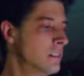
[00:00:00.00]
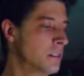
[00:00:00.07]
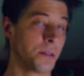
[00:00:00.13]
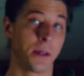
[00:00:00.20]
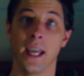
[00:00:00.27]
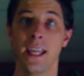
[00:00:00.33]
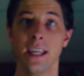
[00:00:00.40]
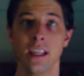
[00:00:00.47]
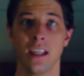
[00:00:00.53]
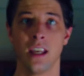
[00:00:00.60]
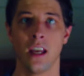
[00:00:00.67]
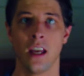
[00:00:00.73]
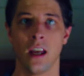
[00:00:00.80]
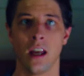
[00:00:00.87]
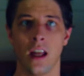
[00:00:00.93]
Okay,
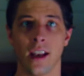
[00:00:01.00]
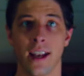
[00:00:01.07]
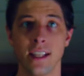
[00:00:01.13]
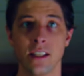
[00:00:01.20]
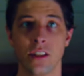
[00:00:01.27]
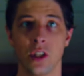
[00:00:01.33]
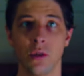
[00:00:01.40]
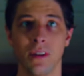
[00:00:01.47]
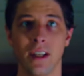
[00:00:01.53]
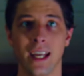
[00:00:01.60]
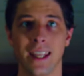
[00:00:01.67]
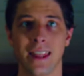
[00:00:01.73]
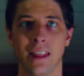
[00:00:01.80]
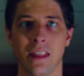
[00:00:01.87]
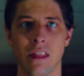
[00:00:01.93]
let's do it
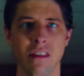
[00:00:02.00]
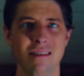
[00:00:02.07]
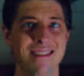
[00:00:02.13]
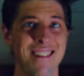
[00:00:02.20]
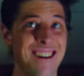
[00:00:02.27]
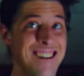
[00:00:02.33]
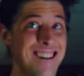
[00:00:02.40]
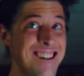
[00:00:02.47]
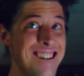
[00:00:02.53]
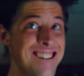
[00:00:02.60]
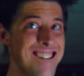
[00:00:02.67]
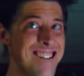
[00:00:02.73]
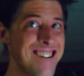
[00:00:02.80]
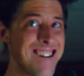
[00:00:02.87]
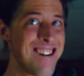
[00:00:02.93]
like
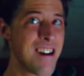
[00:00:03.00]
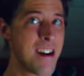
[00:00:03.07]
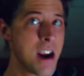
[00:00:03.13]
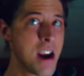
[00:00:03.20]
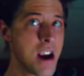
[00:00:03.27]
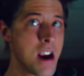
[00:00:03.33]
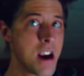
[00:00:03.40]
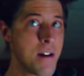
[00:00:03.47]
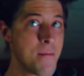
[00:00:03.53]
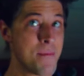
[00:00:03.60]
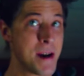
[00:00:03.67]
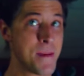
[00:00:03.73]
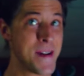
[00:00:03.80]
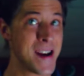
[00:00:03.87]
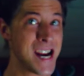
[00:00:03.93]
that,
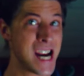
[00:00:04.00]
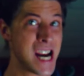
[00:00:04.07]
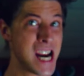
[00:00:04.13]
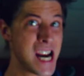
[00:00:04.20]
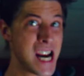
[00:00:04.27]
maybe?